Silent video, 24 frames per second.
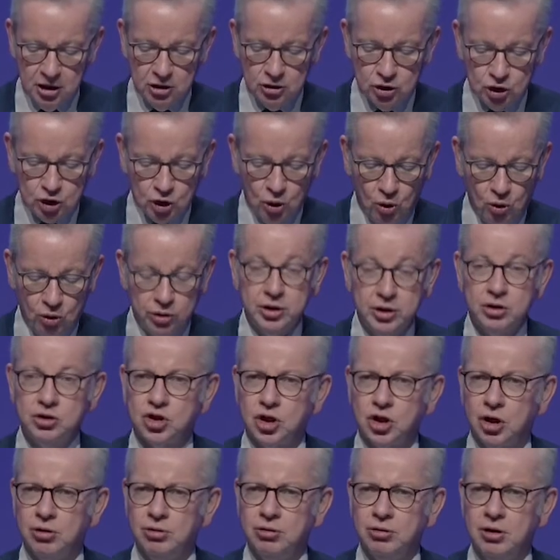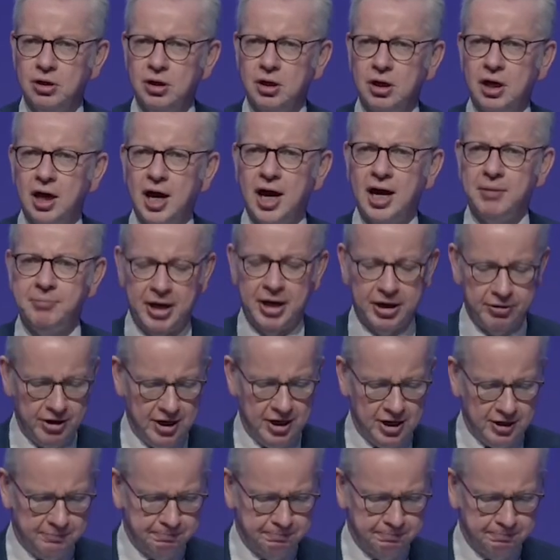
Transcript: Sean, Joe, and Marianne.